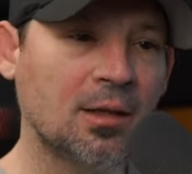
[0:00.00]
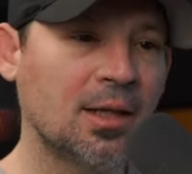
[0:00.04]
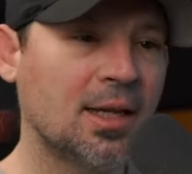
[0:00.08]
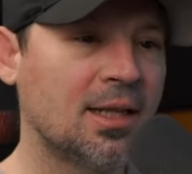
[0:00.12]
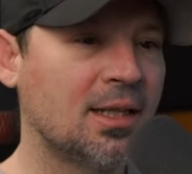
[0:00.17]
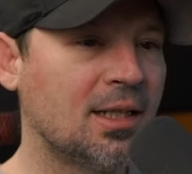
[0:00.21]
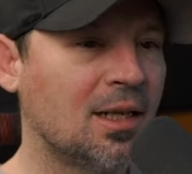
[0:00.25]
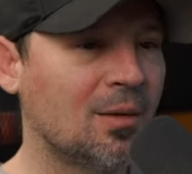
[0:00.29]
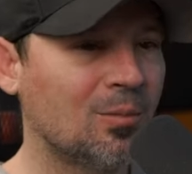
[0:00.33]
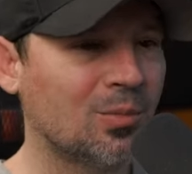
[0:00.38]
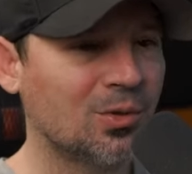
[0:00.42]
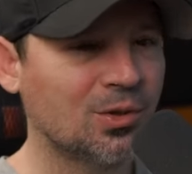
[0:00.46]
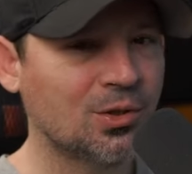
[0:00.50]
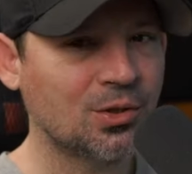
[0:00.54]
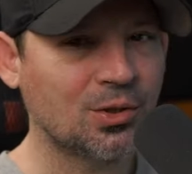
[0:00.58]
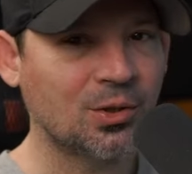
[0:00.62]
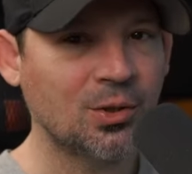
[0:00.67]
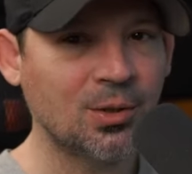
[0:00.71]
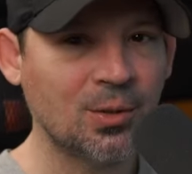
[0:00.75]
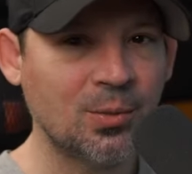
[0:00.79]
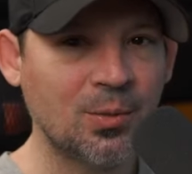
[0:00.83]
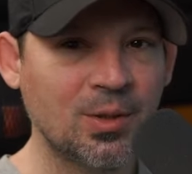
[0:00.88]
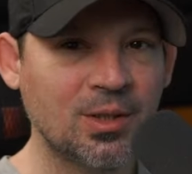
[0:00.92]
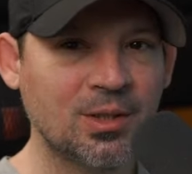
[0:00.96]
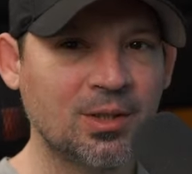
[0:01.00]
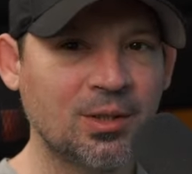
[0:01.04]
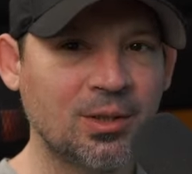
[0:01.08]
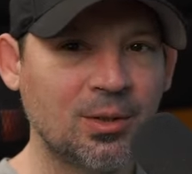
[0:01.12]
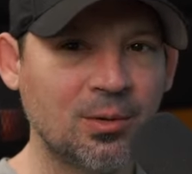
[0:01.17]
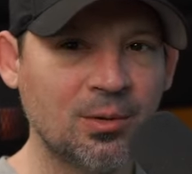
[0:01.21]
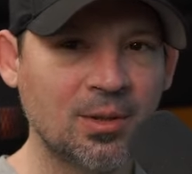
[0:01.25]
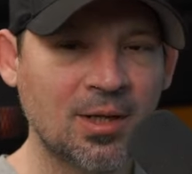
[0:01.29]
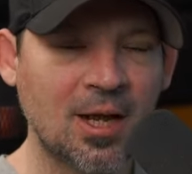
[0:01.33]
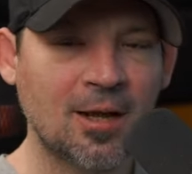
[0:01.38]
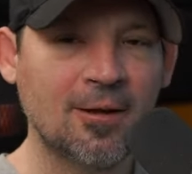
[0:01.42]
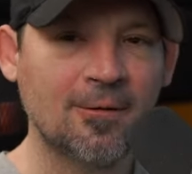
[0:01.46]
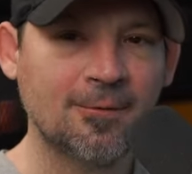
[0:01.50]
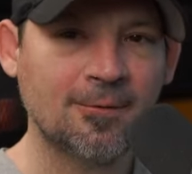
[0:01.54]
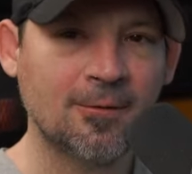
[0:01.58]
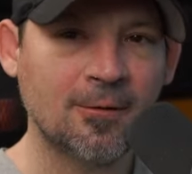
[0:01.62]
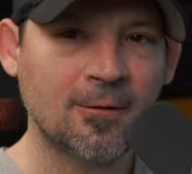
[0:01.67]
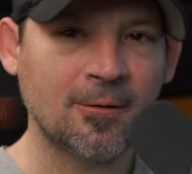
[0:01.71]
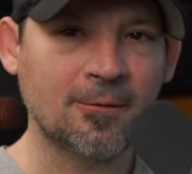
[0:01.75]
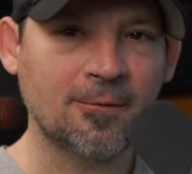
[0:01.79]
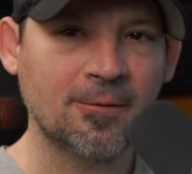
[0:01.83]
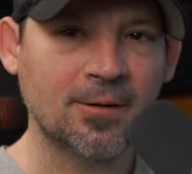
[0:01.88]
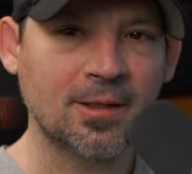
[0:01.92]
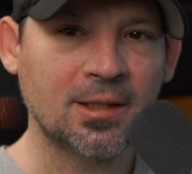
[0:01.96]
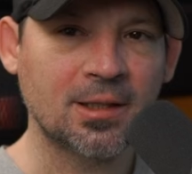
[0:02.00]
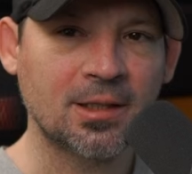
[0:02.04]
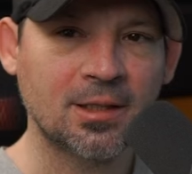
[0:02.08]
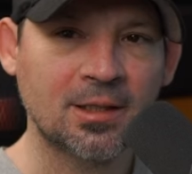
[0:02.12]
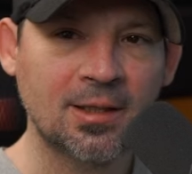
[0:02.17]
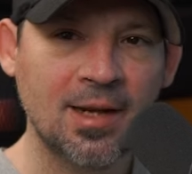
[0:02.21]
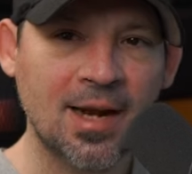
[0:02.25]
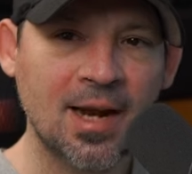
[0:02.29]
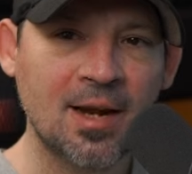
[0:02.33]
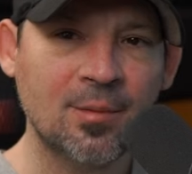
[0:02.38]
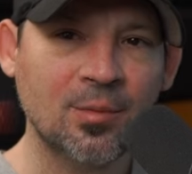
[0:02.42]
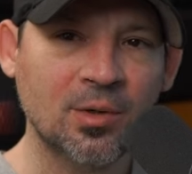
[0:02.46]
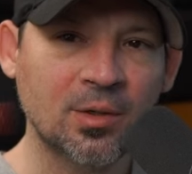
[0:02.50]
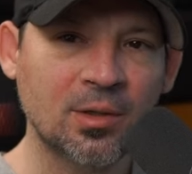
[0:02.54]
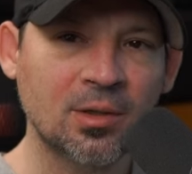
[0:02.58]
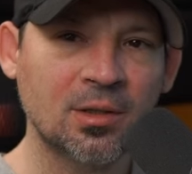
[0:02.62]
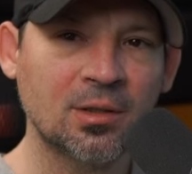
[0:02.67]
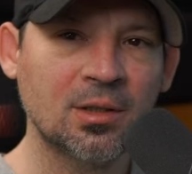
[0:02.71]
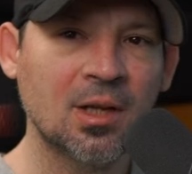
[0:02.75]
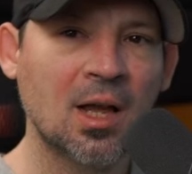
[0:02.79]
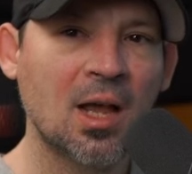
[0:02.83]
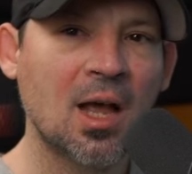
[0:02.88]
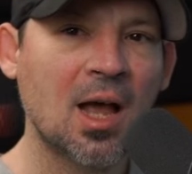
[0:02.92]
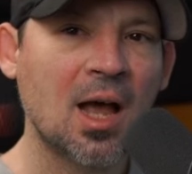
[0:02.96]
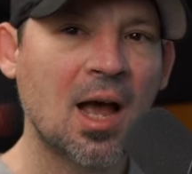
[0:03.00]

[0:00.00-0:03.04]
And number two is do not fall for the scammers.